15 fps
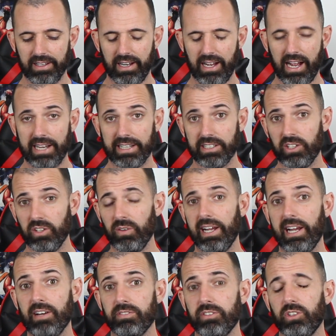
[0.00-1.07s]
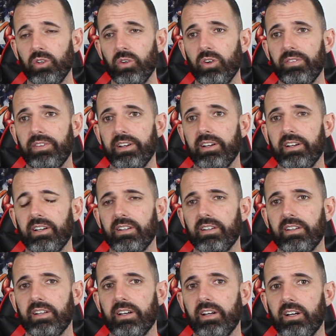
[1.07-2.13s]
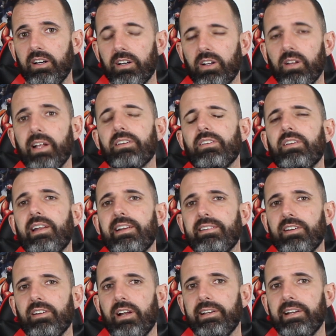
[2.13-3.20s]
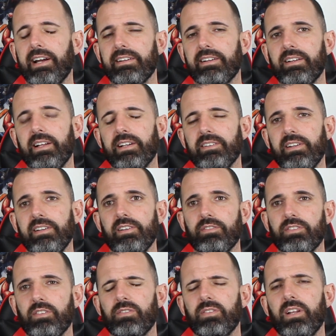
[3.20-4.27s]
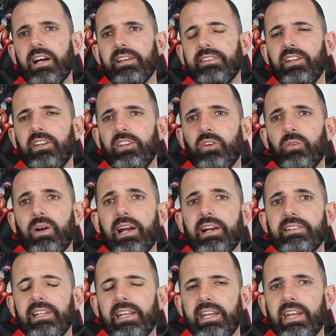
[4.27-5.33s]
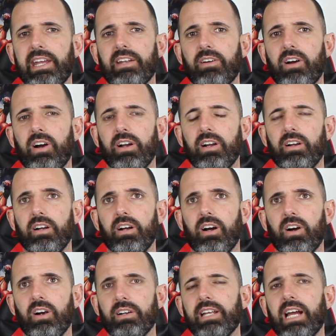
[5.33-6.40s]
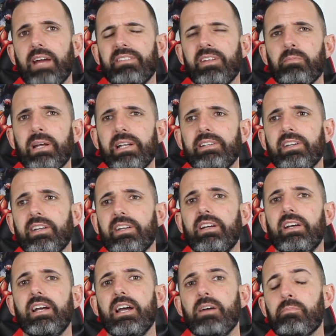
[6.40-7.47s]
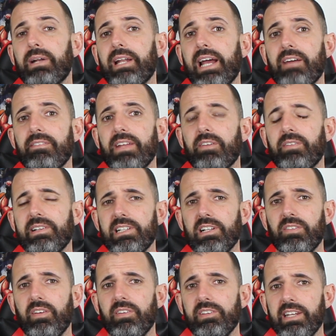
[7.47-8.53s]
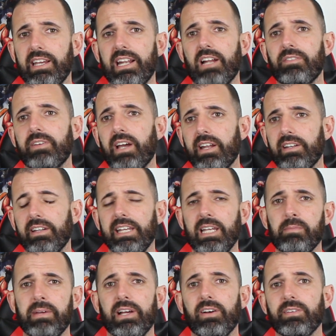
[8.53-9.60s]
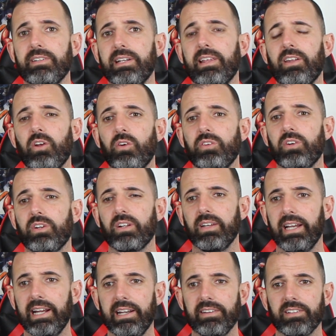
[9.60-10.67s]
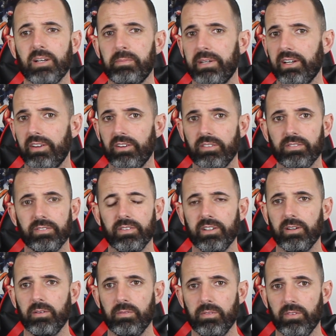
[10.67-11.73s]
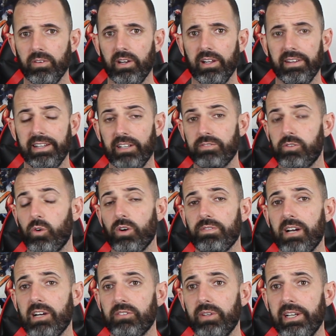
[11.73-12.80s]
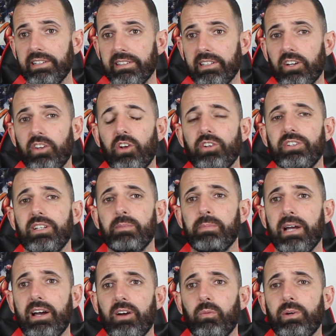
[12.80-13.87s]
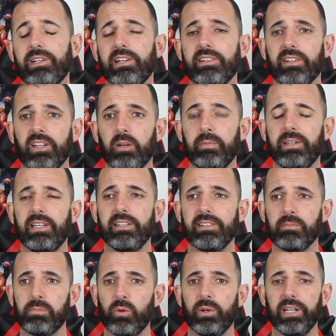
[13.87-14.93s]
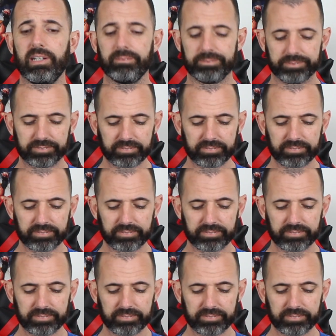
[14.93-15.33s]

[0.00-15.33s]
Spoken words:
I do have 2 of the collector's edition. I got the collector's edition from Velocity 2X and R-Type Dimension, but I have not received those yet. I've got an email saying that those are delayed. It's going to be another, I think, 4 or 5 weeks until those ship out, which is a little bit disappointing.